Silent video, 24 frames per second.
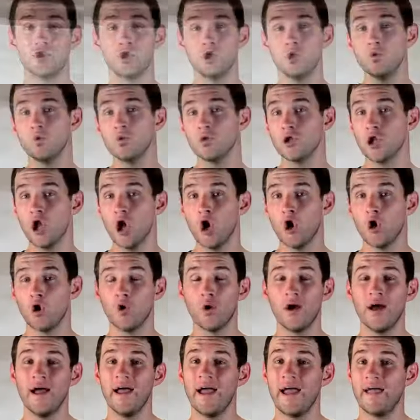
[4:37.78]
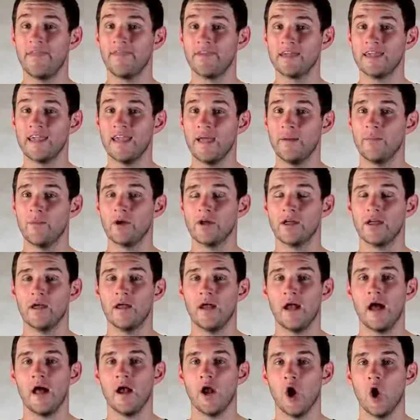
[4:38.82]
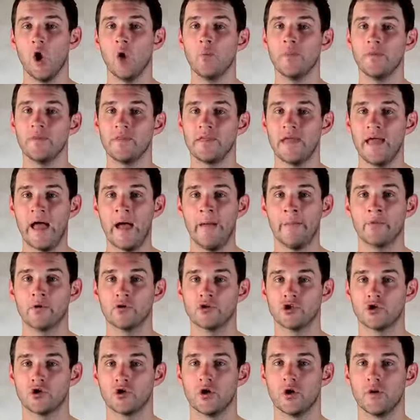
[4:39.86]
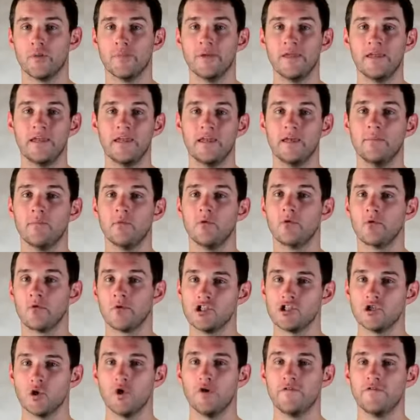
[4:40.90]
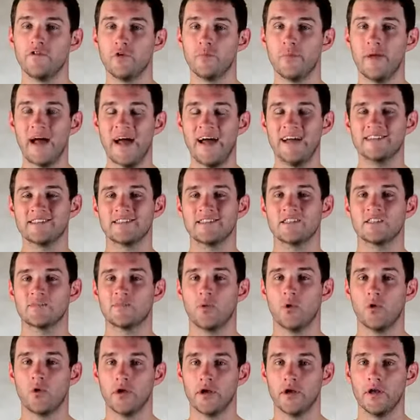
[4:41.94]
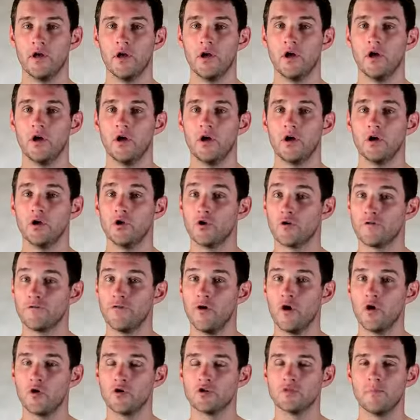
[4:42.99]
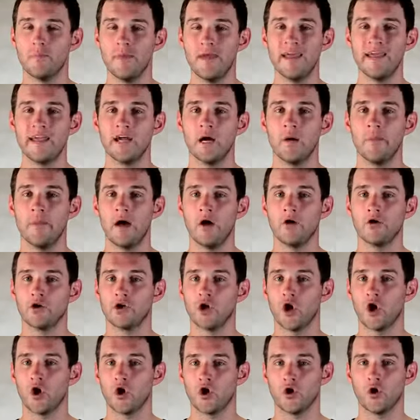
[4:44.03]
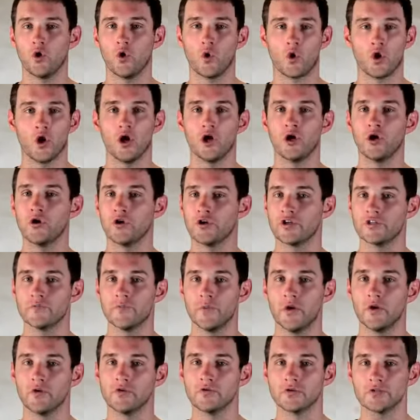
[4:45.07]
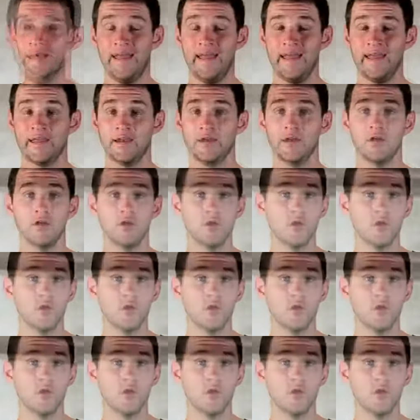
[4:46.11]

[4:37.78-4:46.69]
too low and the camera cannot open the aperture up anymore. So if you pass this point, your photos may come out dark or underexposed. And